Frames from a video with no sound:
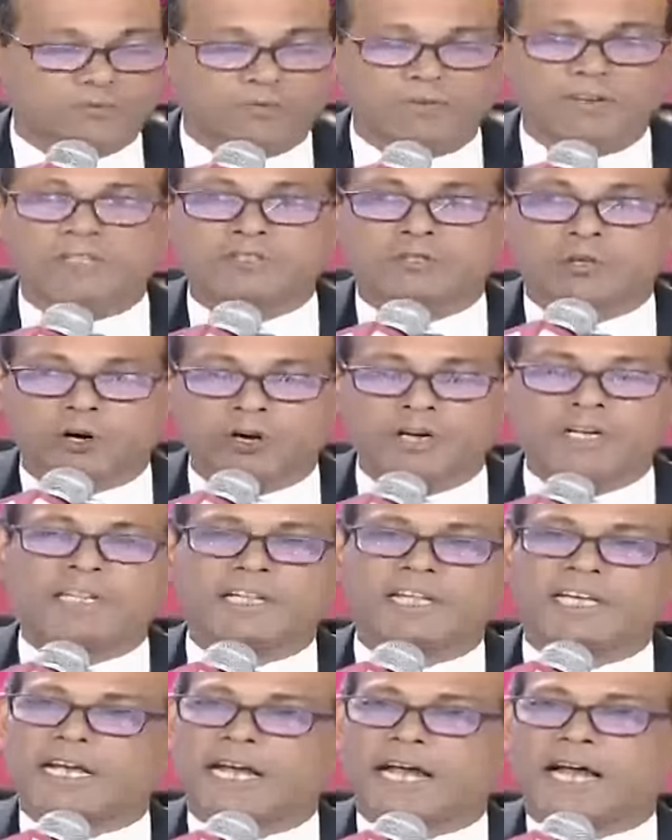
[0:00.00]
we
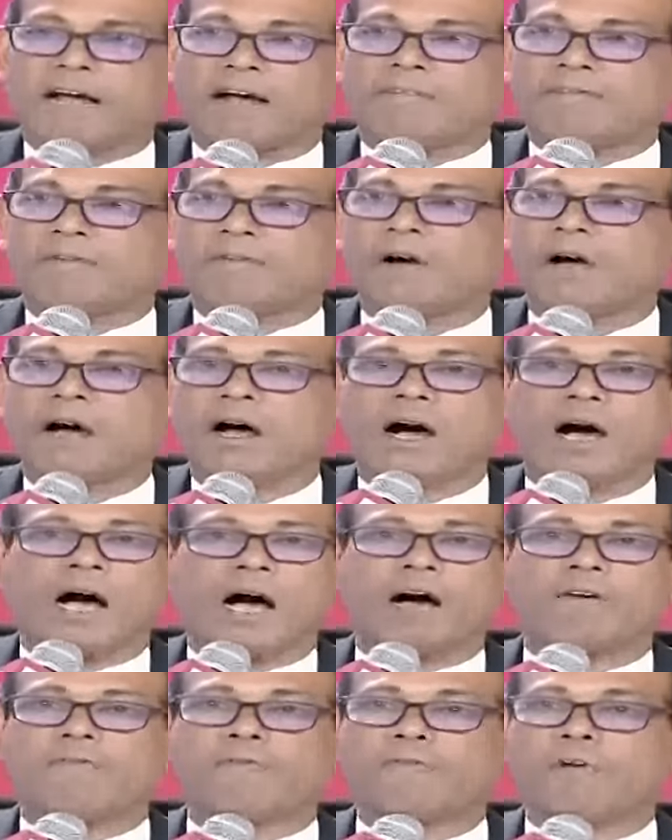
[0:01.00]
jointly have
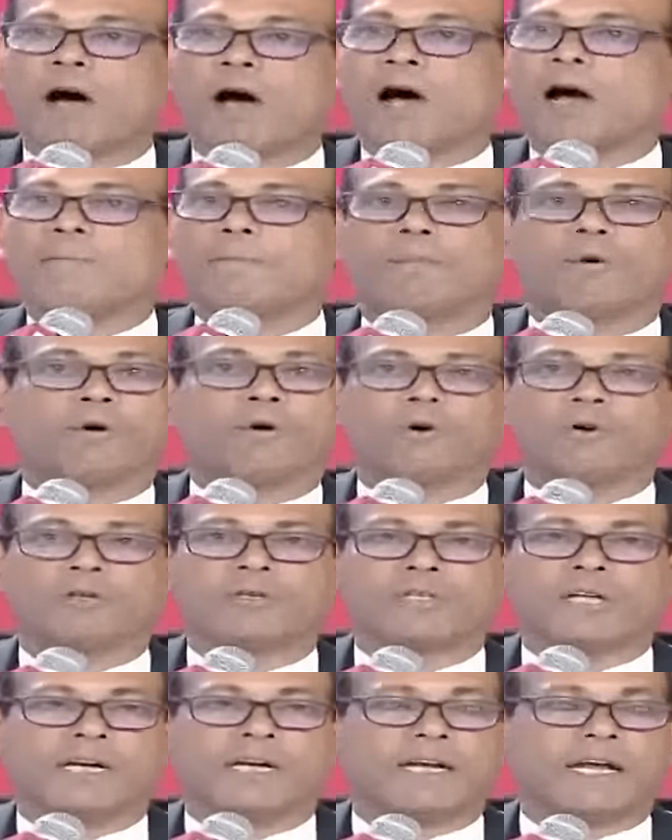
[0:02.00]
are far
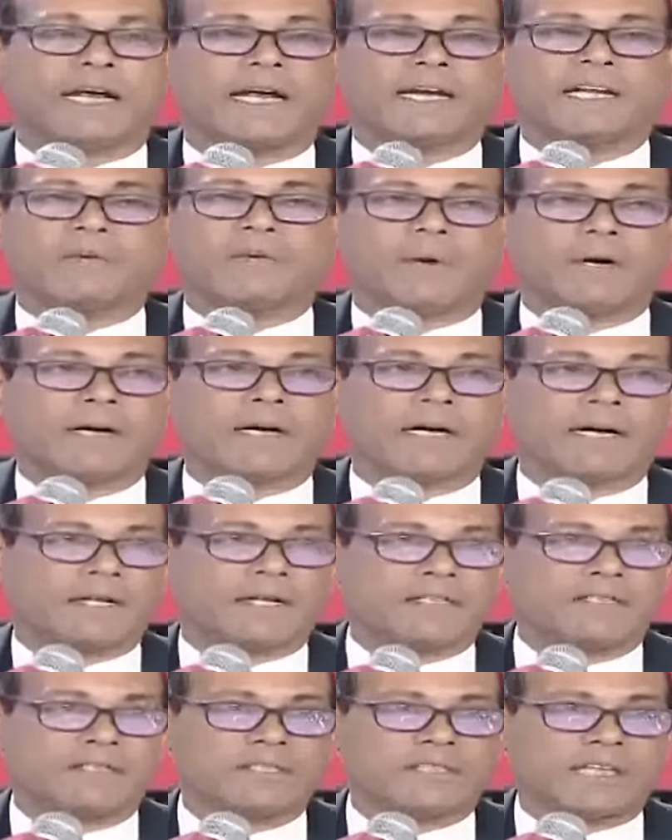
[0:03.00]
more than anyone
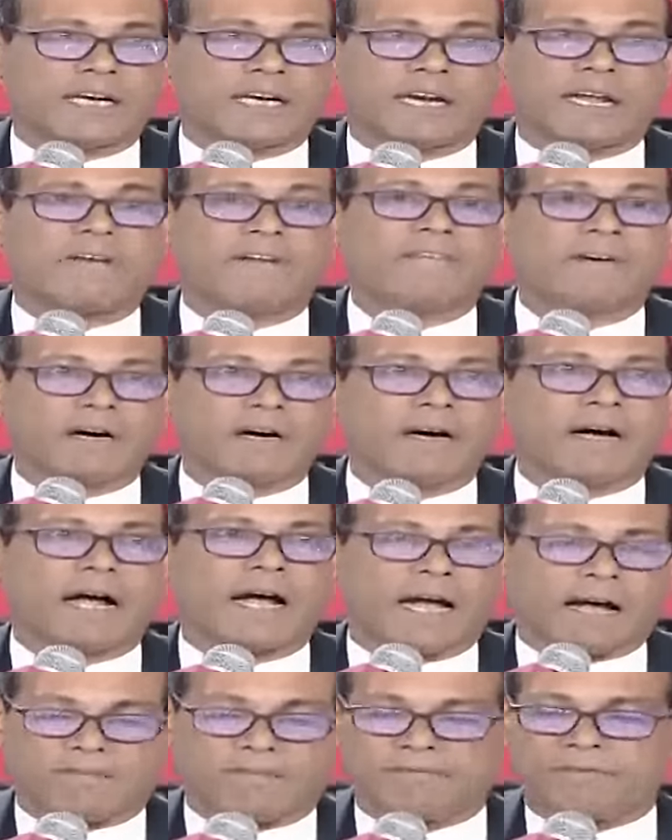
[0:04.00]
else can ever
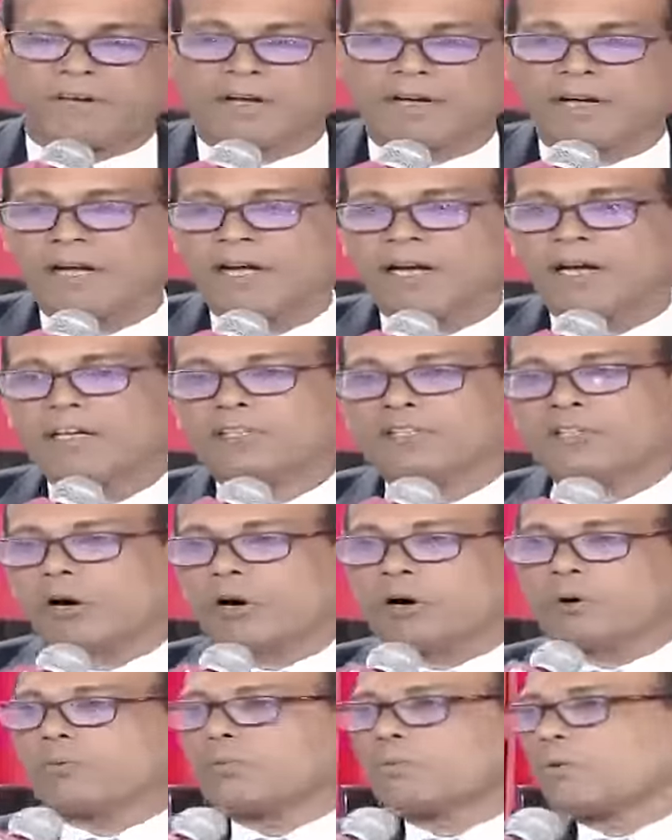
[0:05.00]
have.
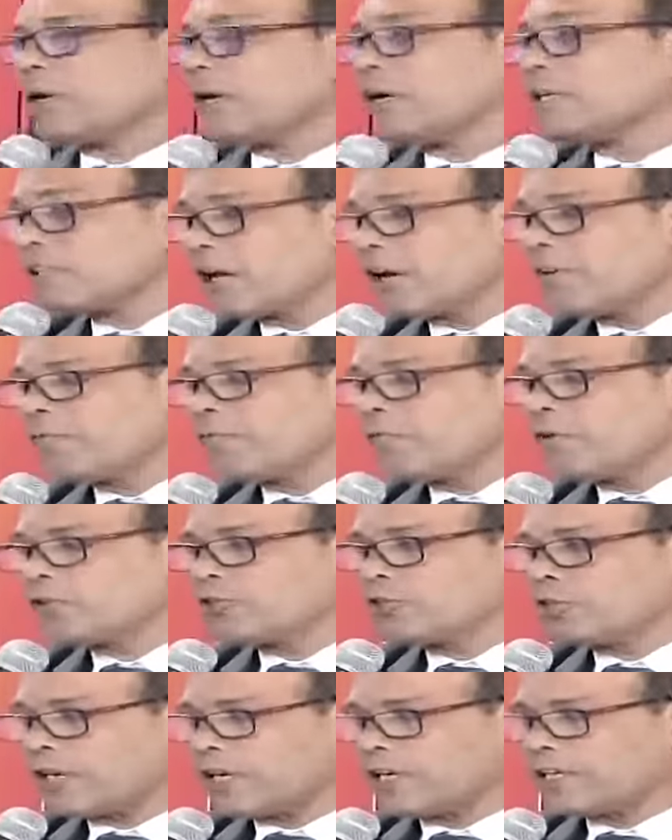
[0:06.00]
So it's
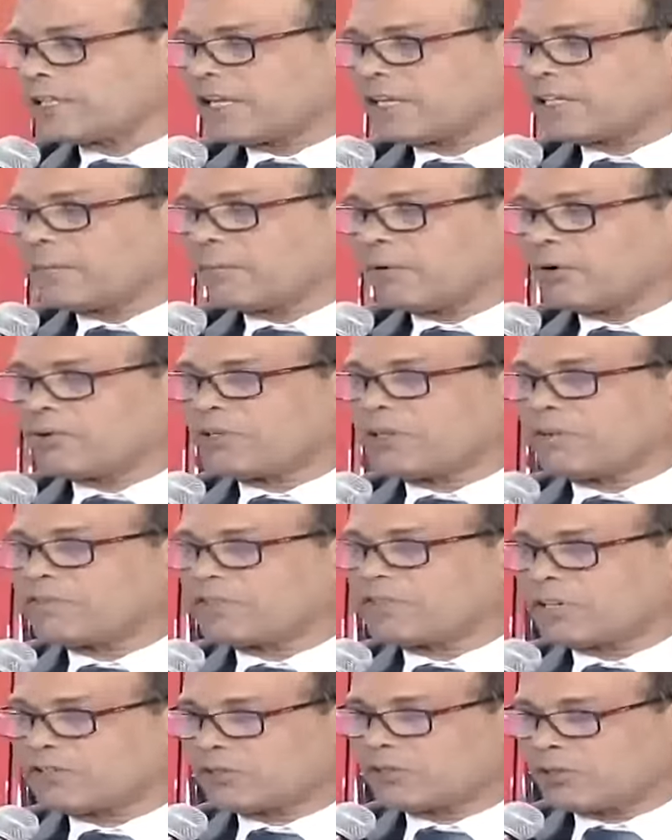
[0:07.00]
unfortunate that the
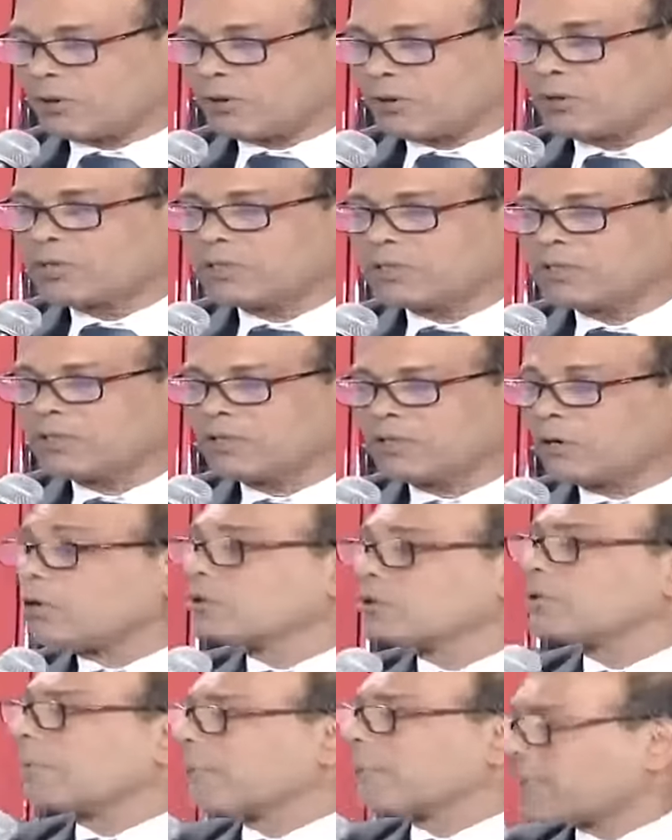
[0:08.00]
Maldives has thought,
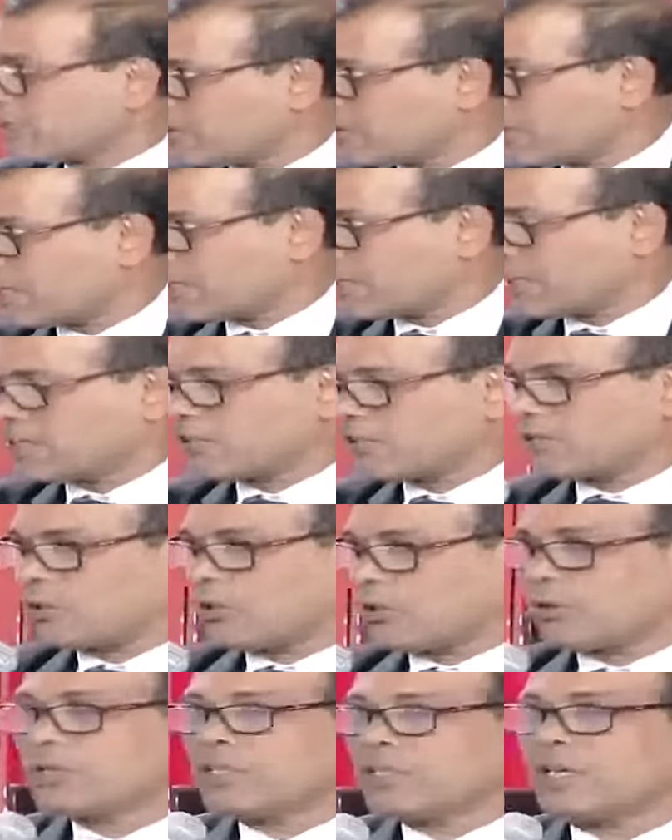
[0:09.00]
or the president has
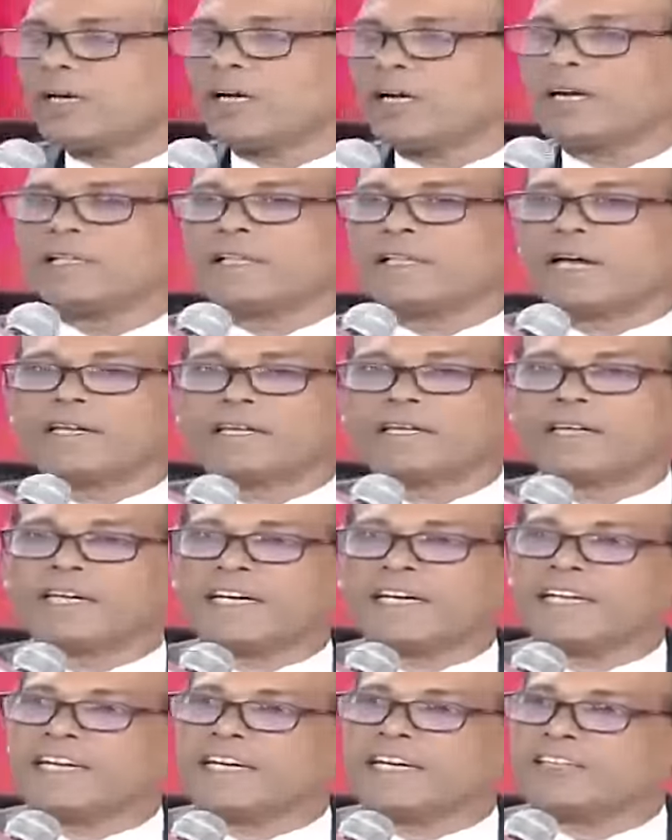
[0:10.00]
thought, that
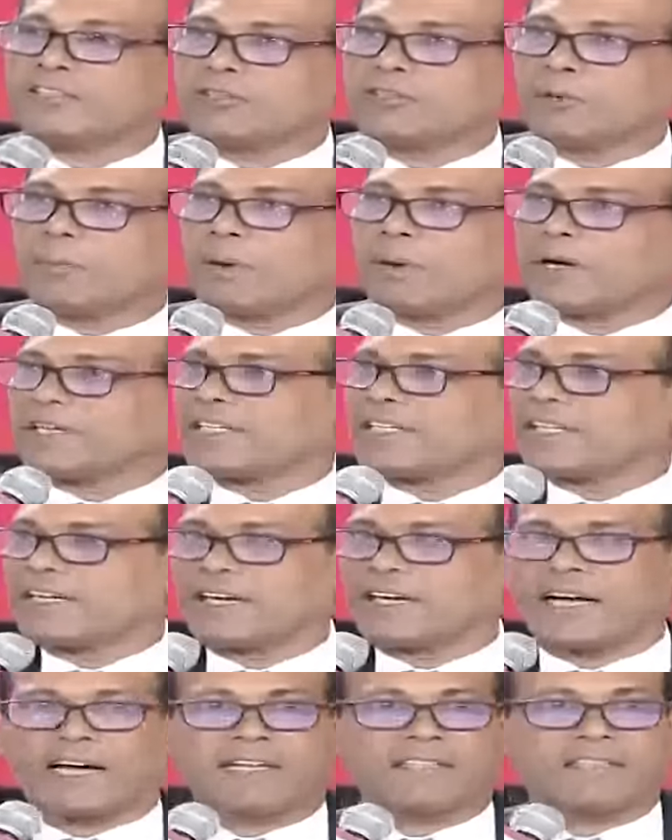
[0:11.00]
he needs to buy
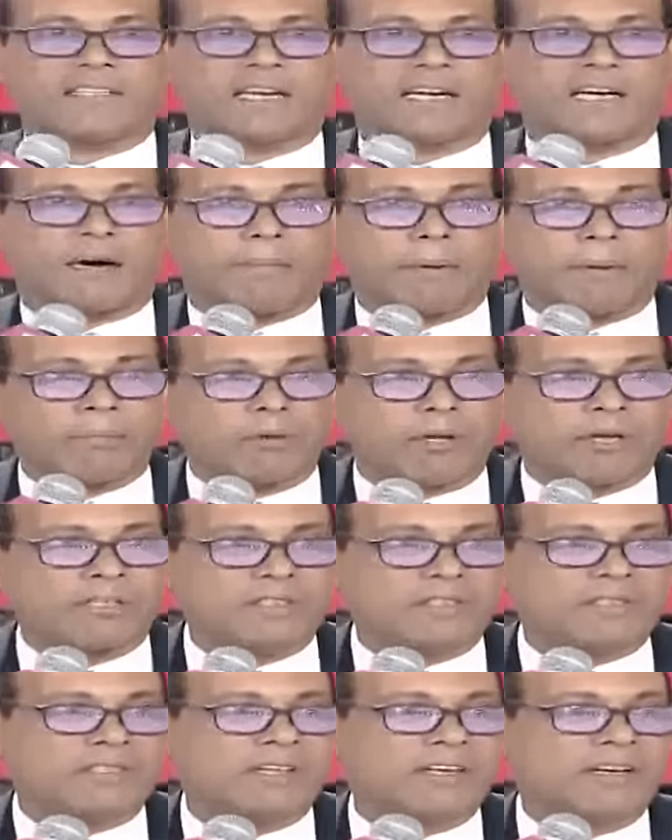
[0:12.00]
tear gas and rubber
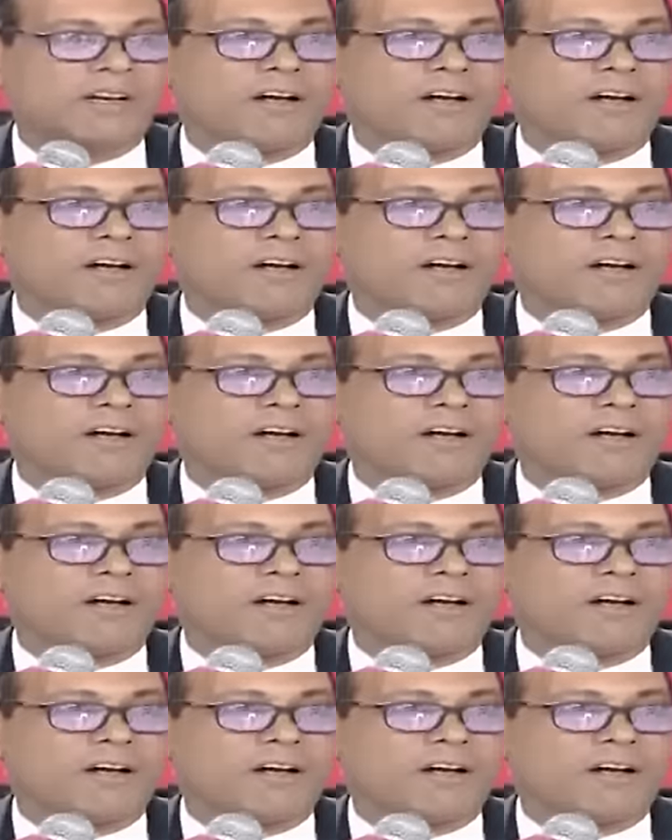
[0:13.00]
bullets